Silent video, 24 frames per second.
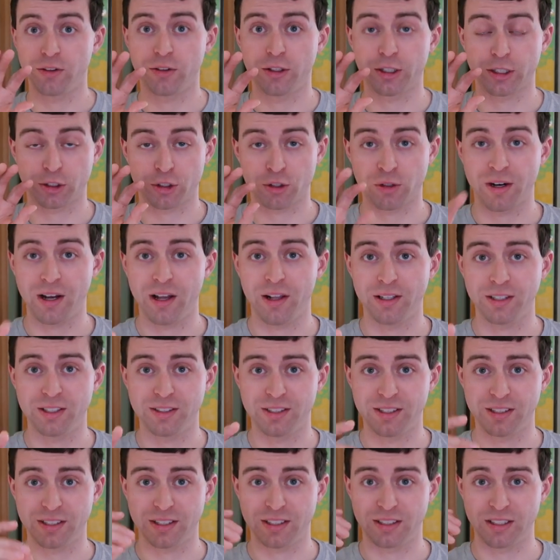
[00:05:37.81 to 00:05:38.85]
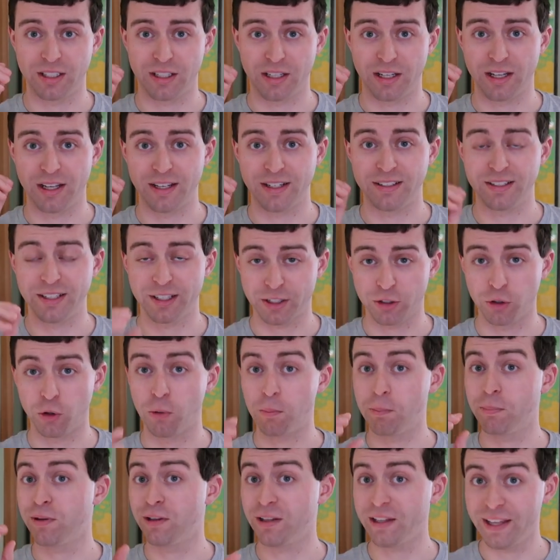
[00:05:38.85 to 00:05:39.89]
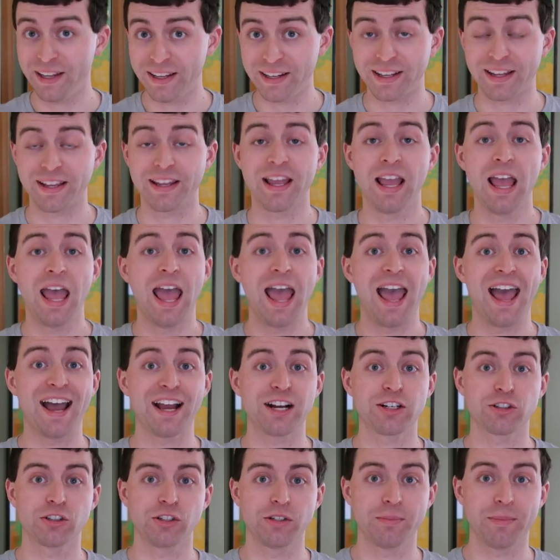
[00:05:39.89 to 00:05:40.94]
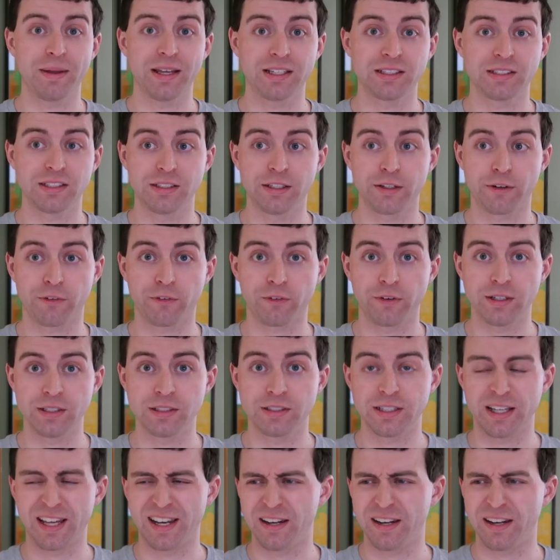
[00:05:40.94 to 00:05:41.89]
electrolysis nickel plating actually makes a difference,